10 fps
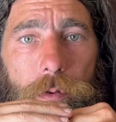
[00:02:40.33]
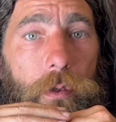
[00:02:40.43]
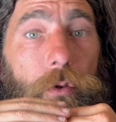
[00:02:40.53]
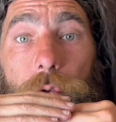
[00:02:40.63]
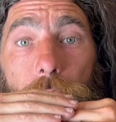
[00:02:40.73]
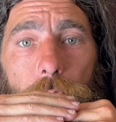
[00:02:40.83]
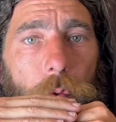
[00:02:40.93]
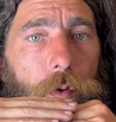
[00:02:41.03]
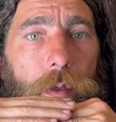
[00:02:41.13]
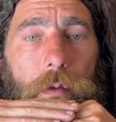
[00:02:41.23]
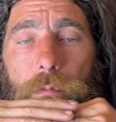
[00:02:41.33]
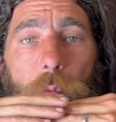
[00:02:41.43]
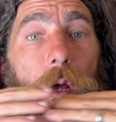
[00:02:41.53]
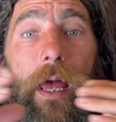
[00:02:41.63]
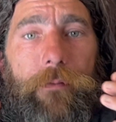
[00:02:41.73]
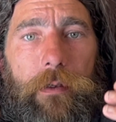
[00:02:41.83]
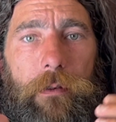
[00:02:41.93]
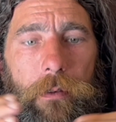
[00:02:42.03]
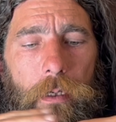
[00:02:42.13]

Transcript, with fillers: or the glue or the whatever,